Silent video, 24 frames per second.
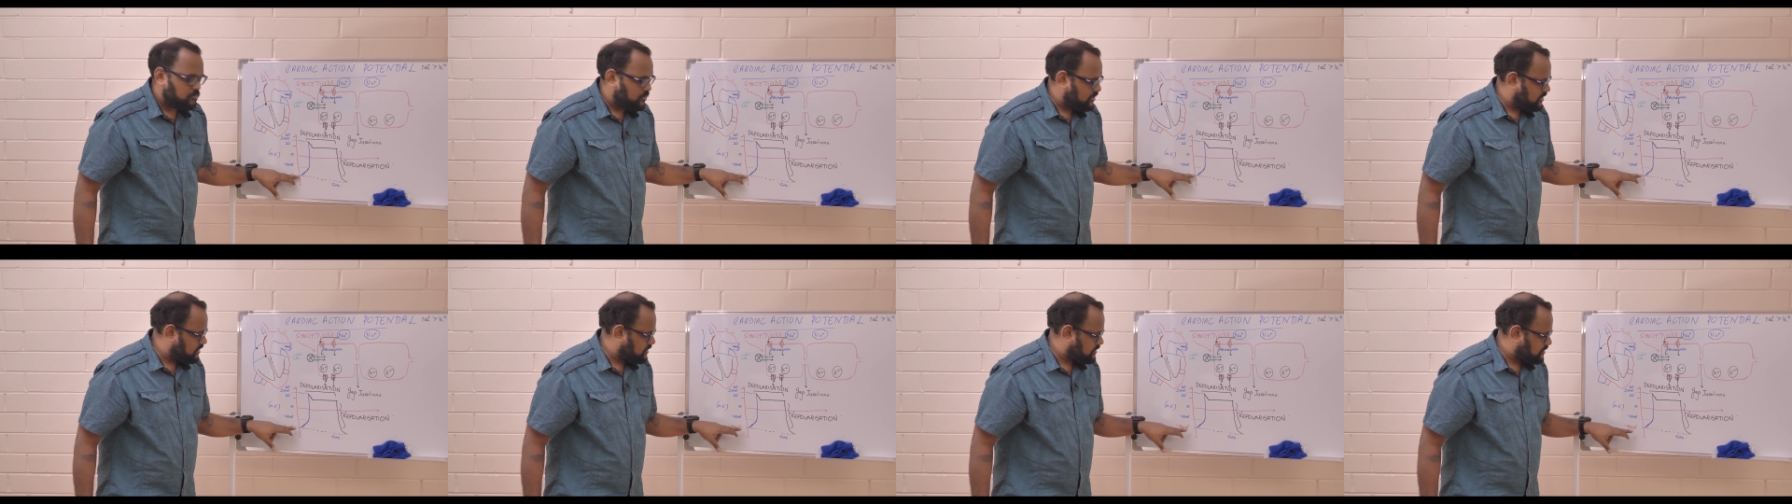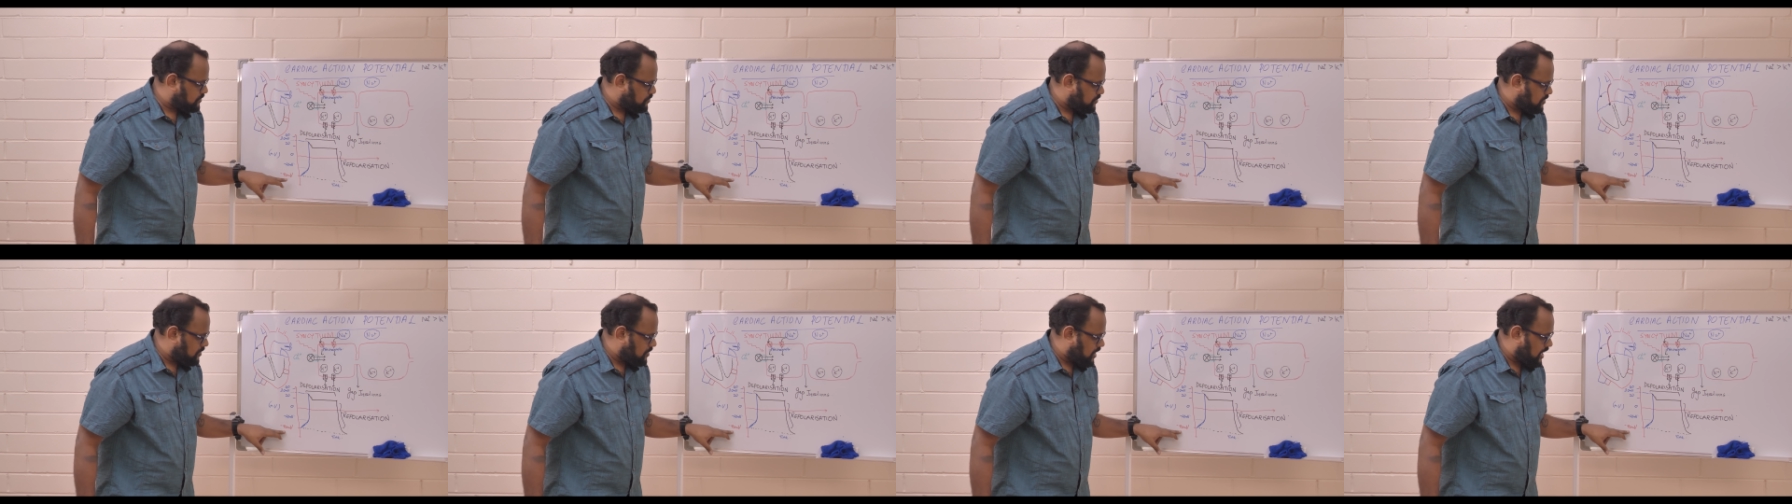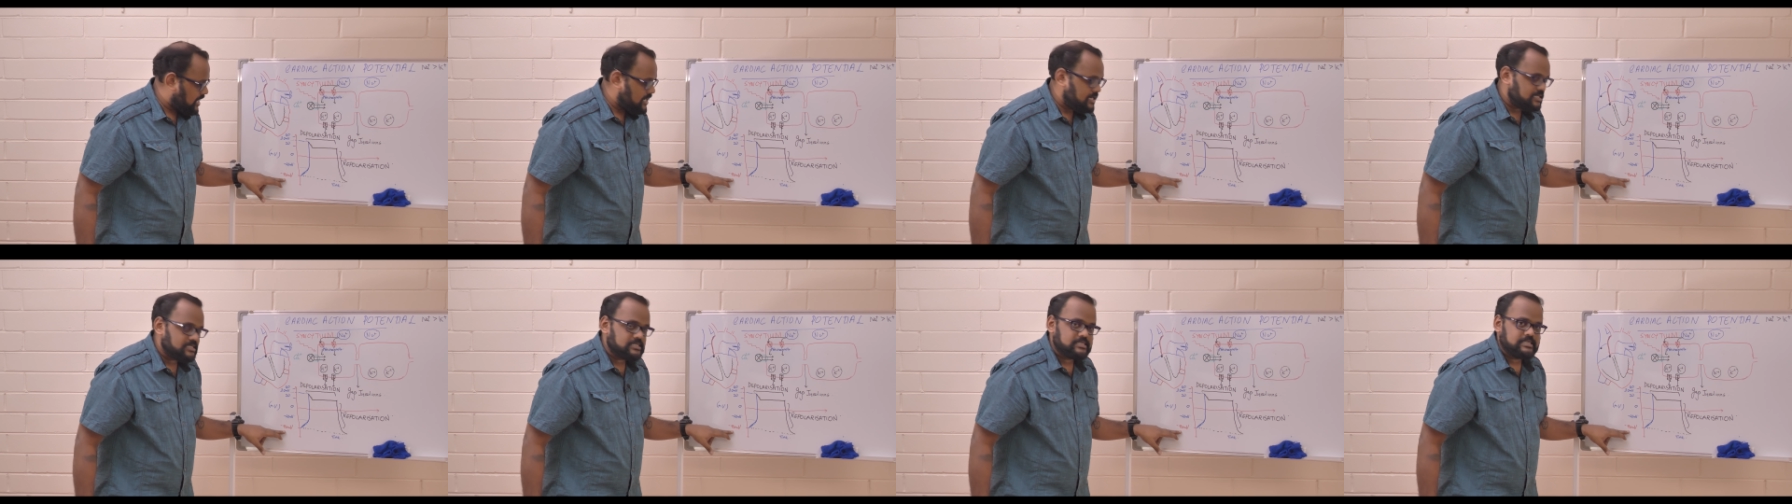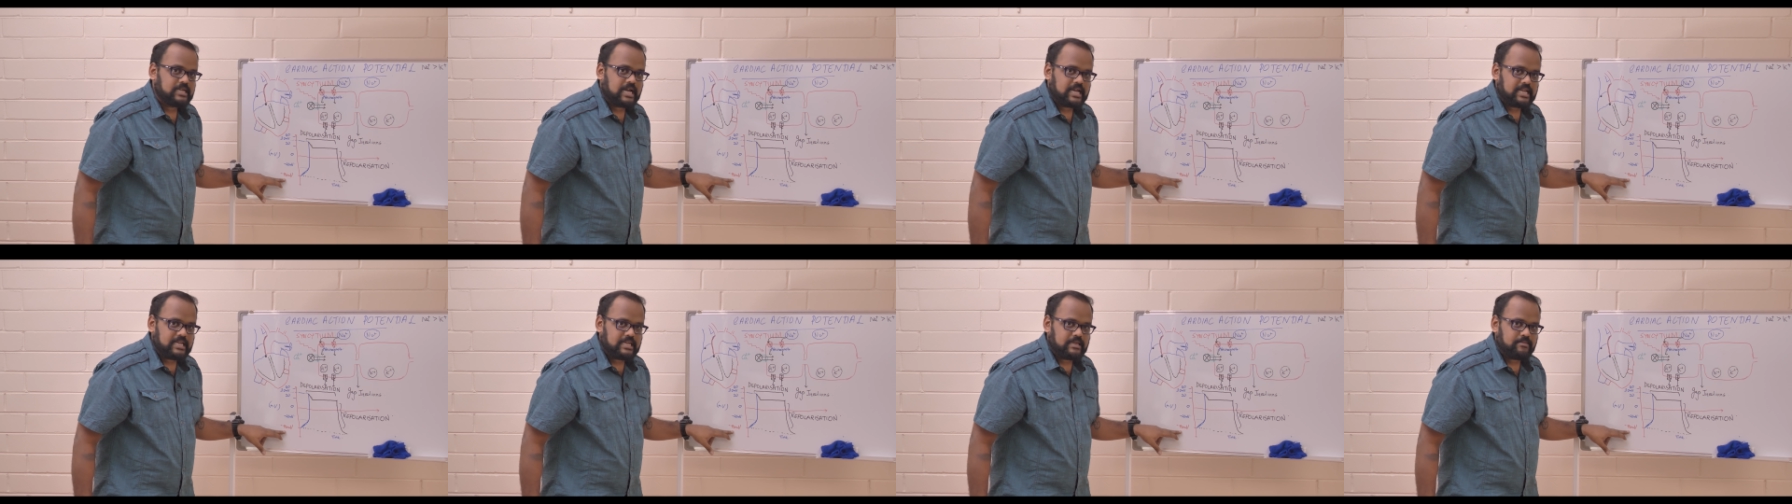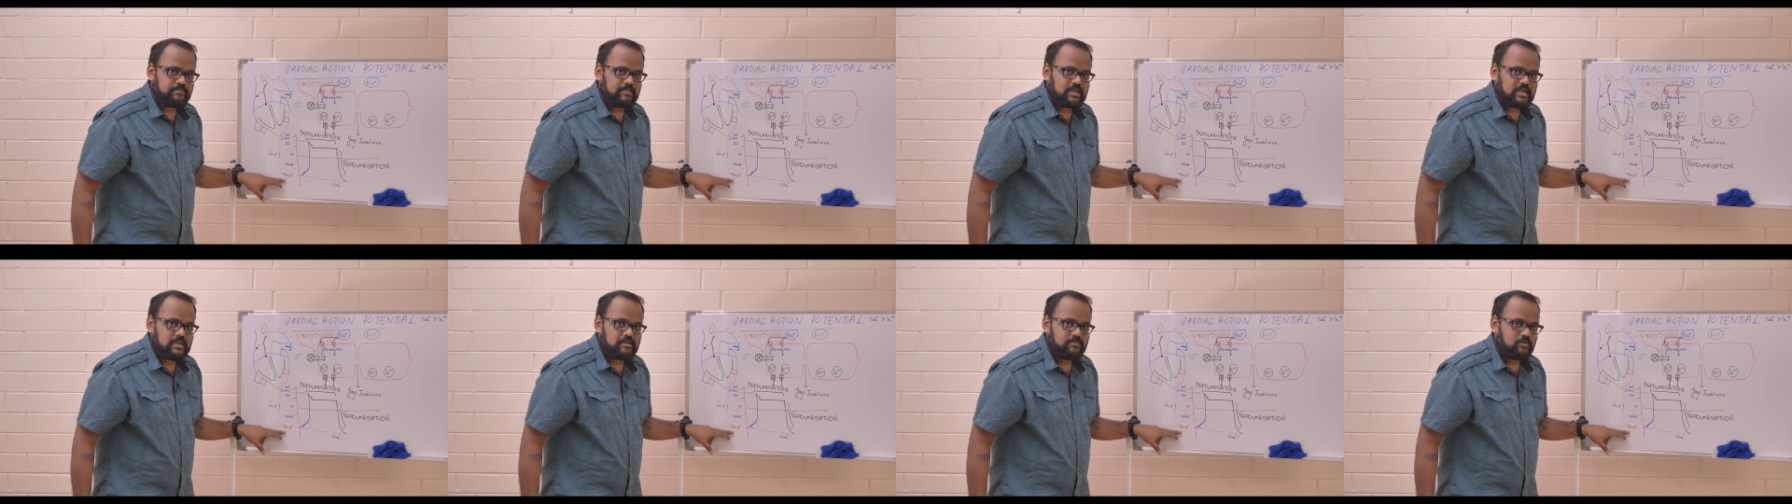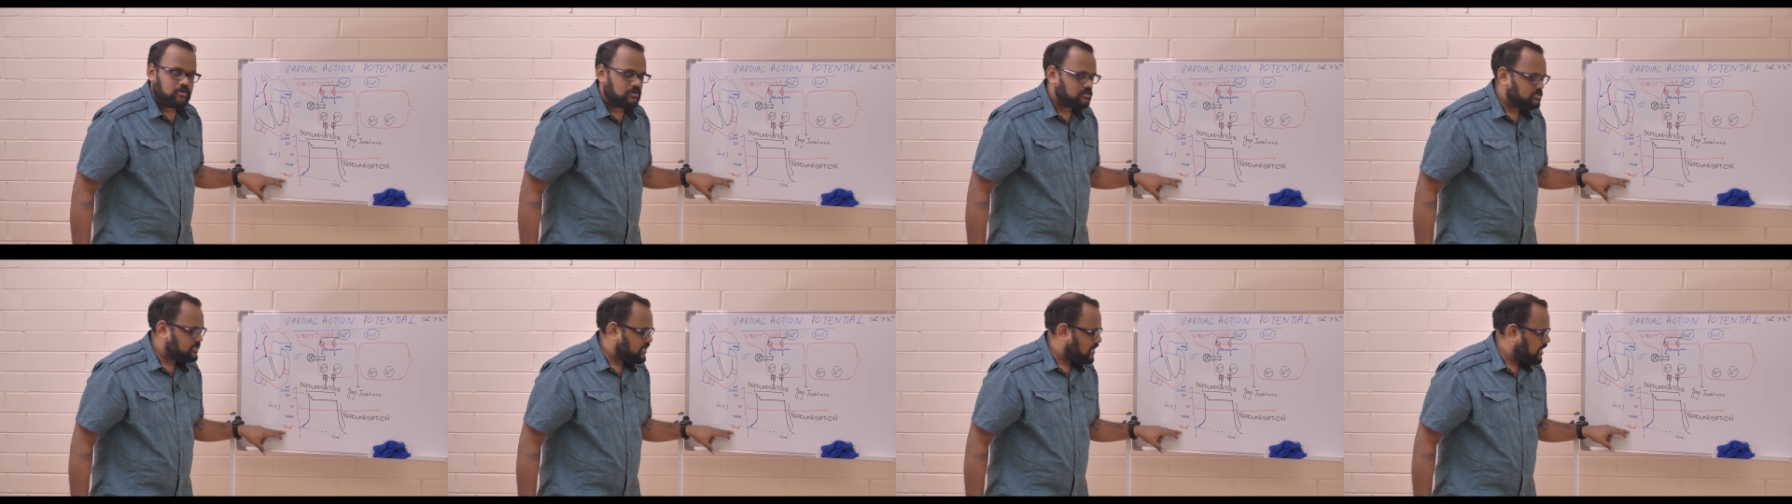which is minus 90
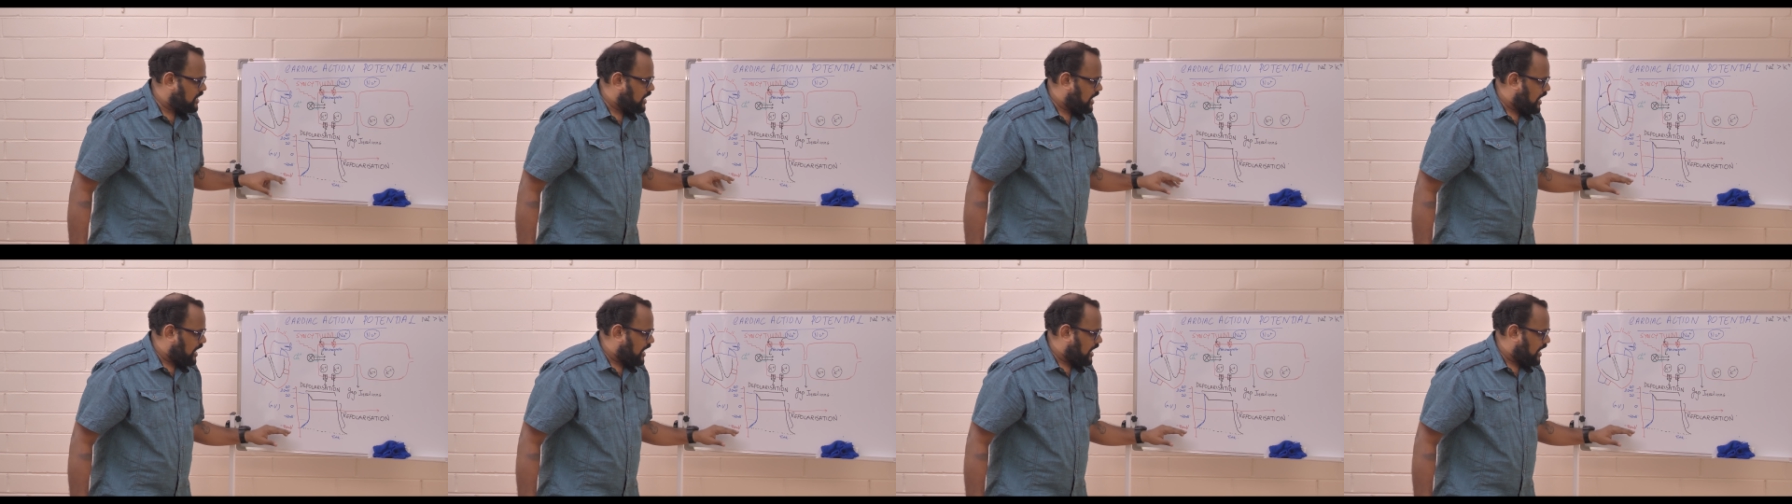millivolts,